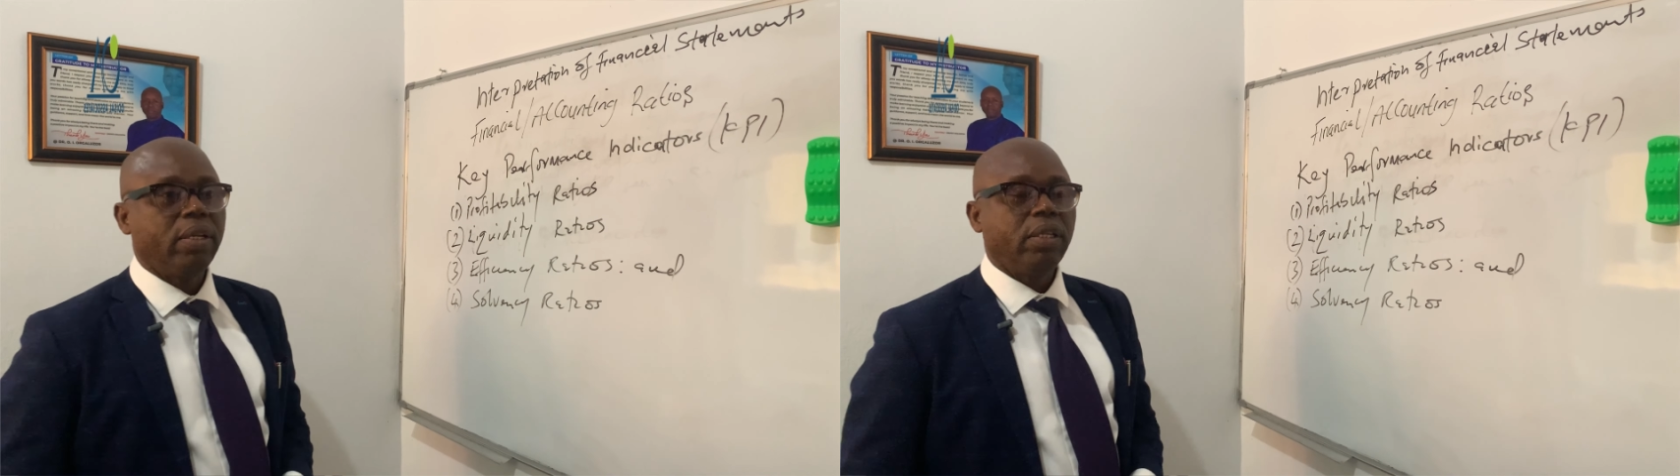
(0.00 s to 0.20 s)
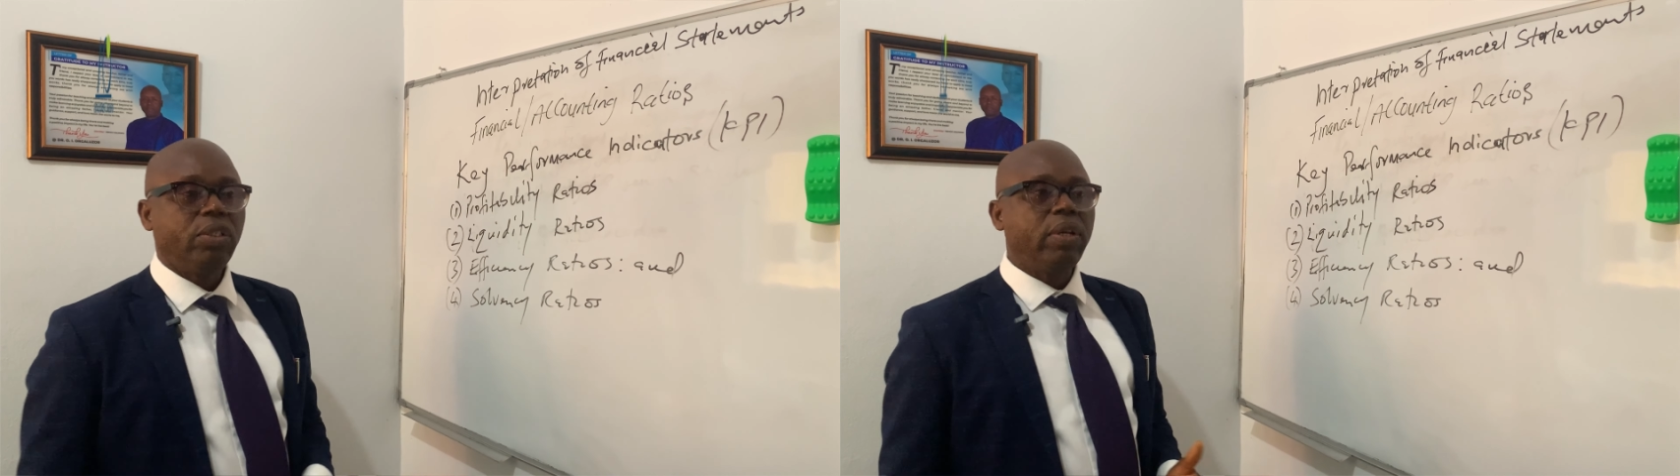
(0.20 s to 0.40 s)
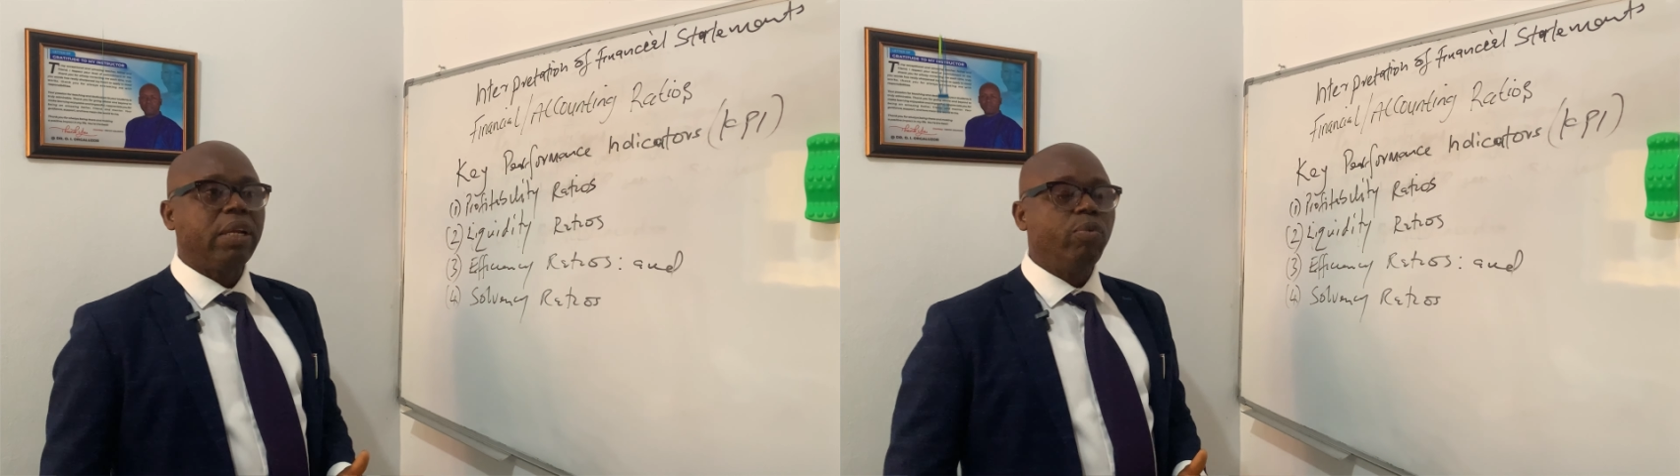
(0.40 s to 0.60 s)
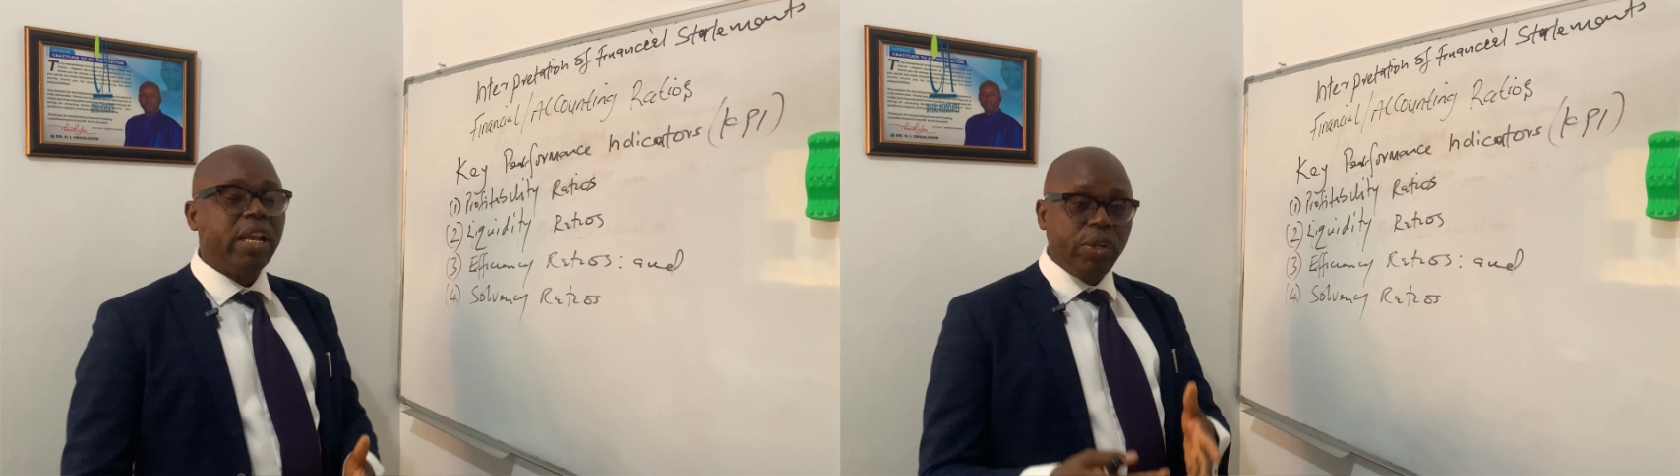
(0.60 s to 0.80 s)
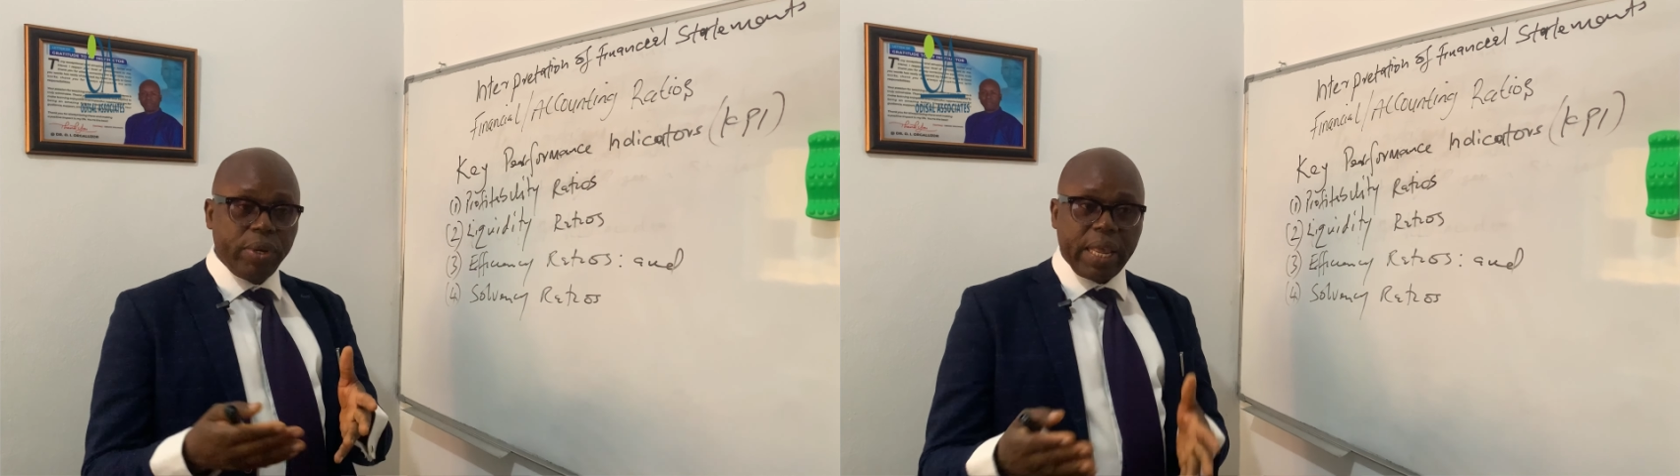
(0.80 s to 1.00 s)
so that when
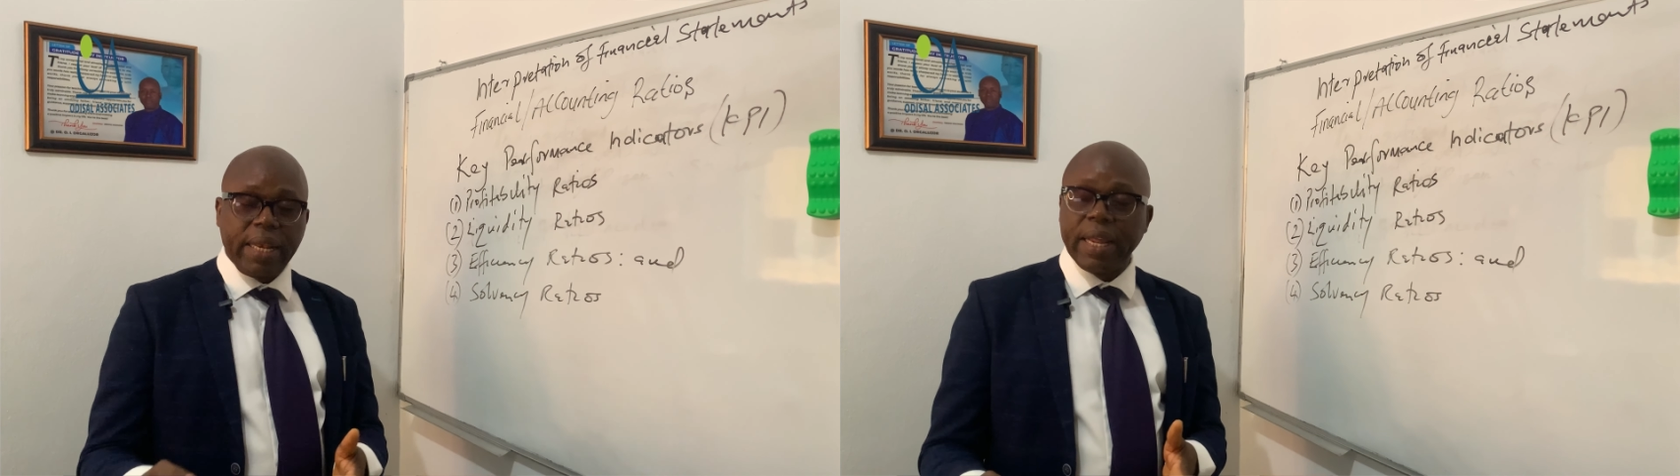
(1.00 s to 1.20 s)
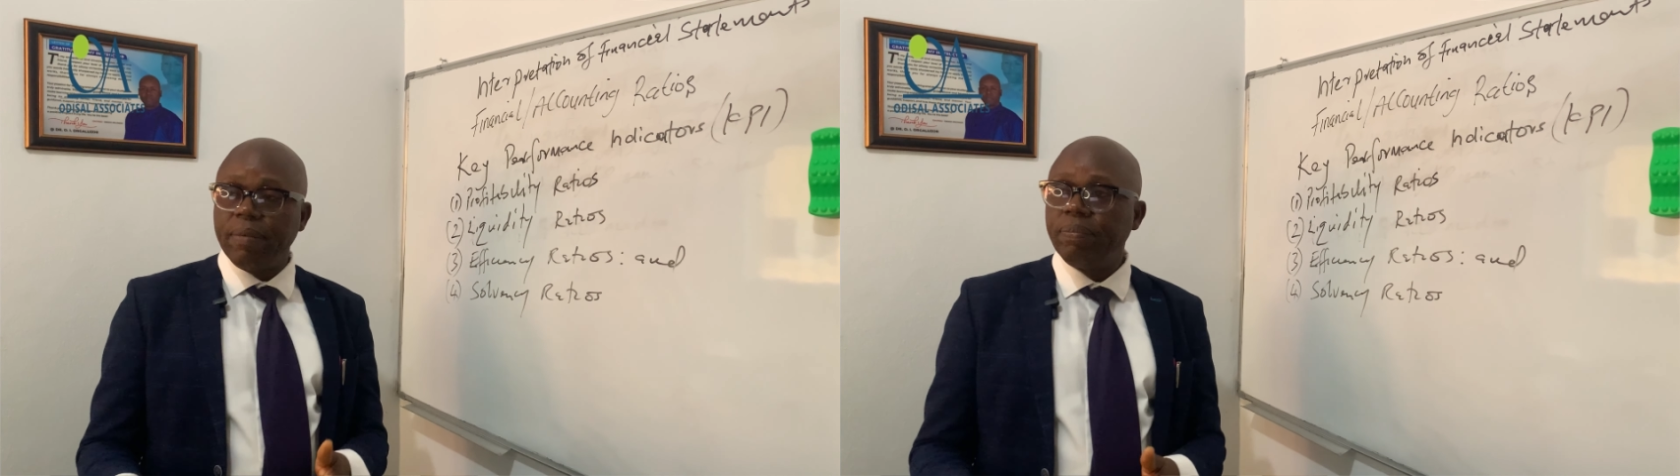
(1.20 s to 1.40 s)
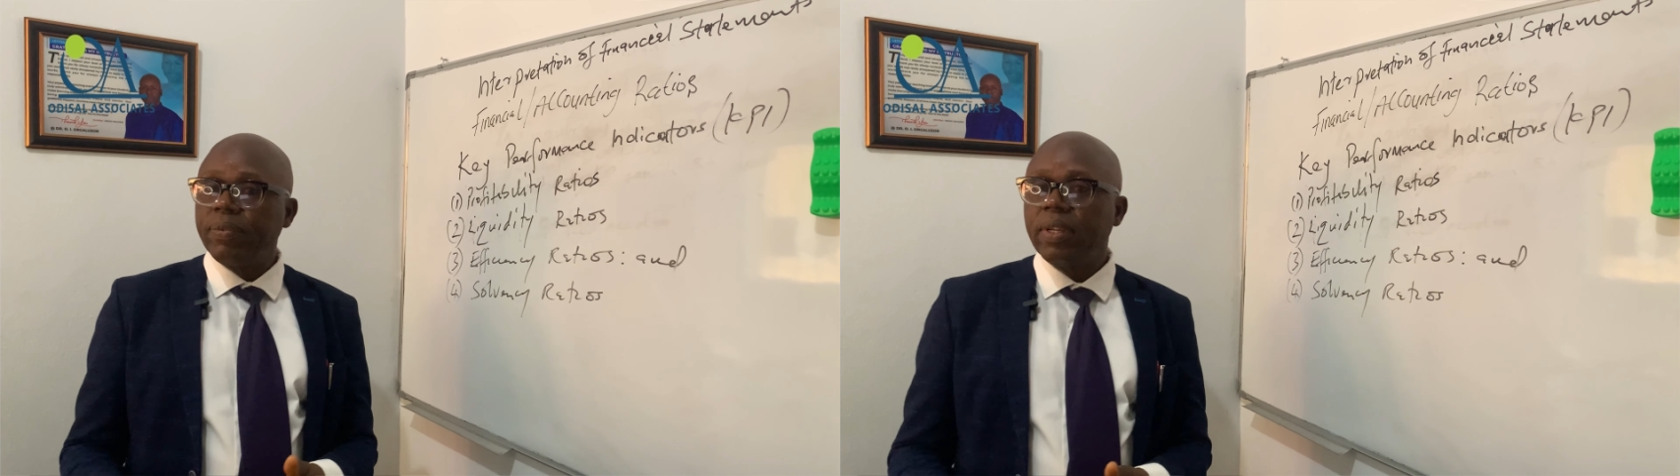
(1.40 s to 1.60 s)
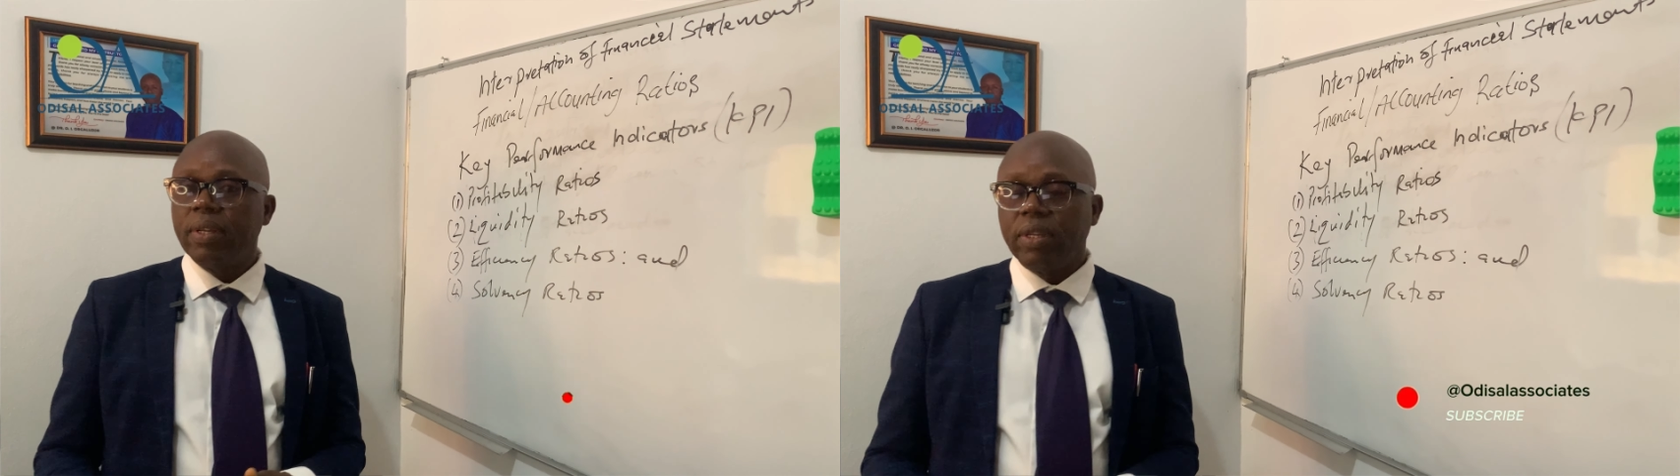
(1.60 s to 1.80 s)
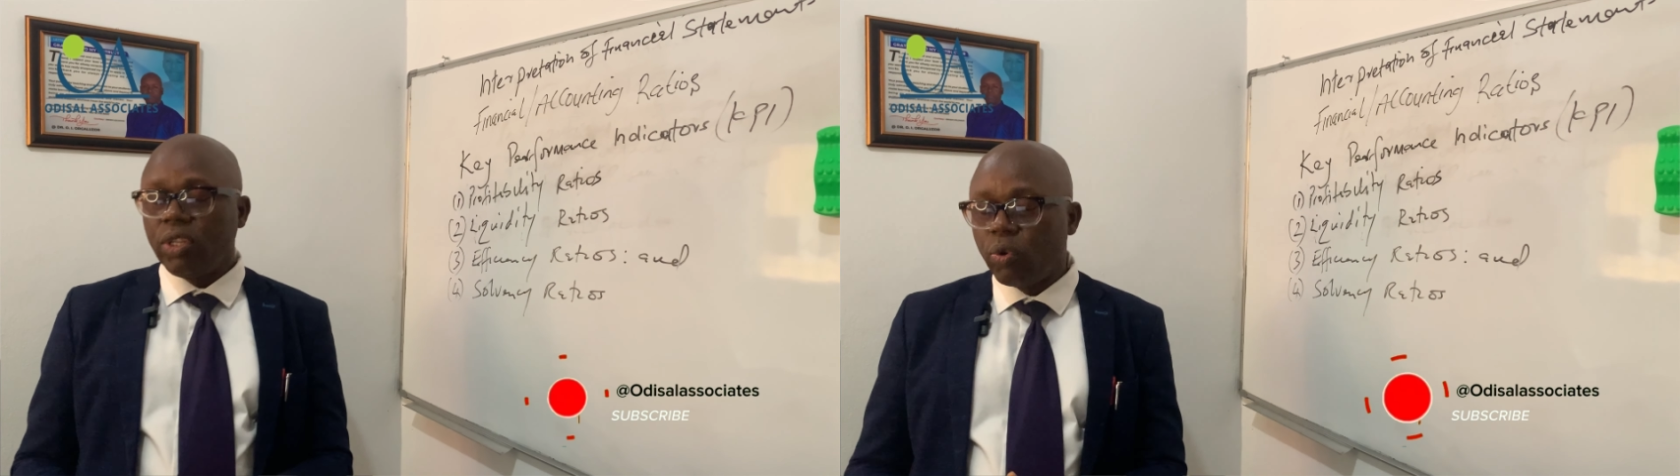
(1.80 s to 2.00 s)
you hear them,
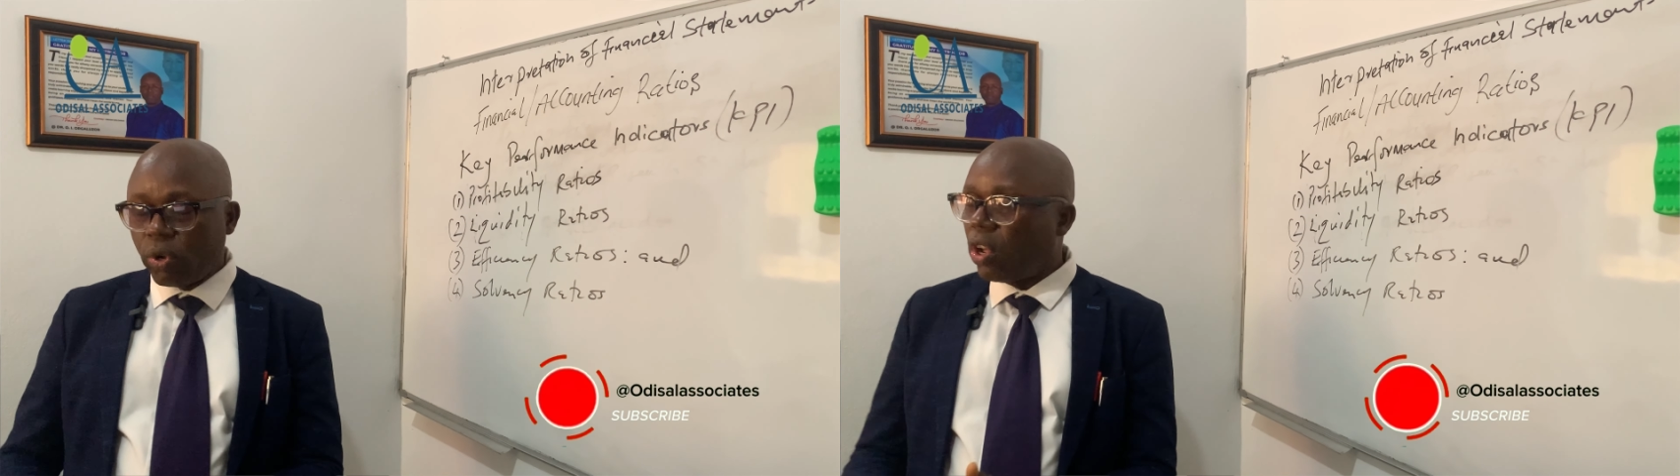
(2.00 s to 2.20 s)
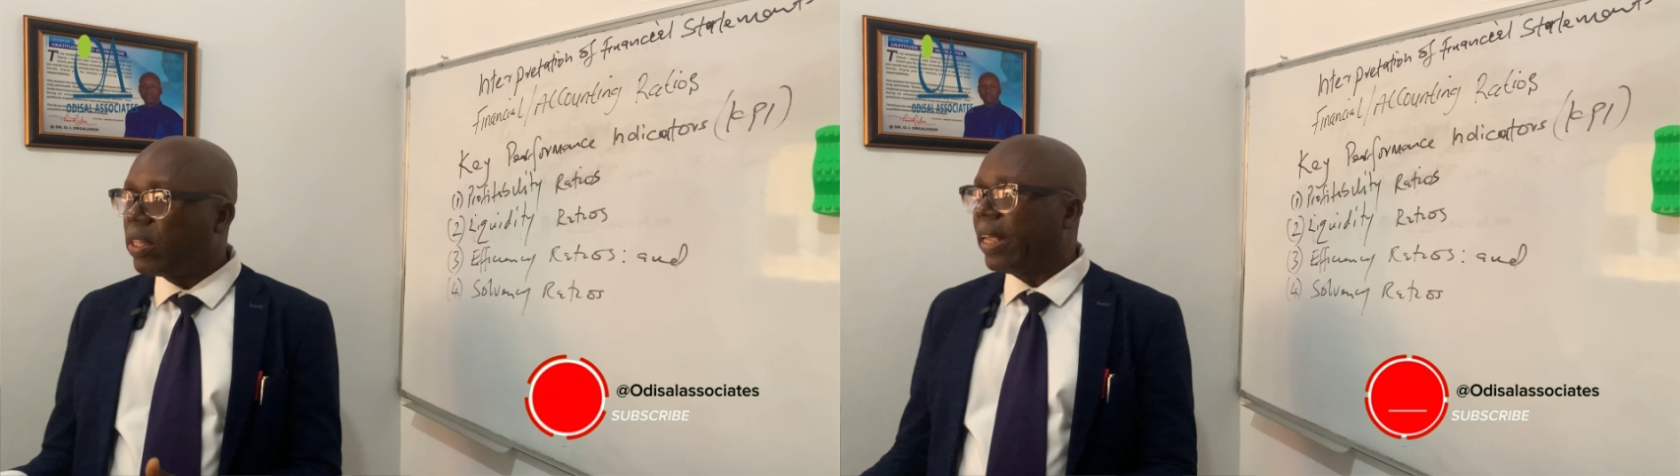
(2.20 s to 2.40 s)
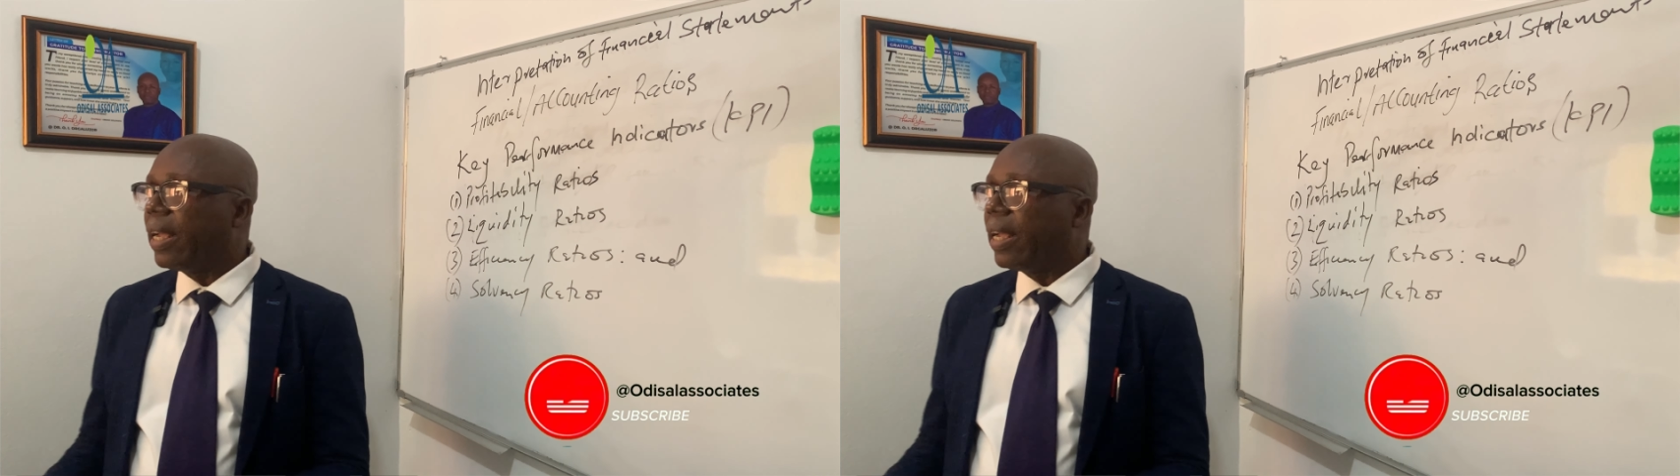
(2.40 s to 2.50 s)
you will not think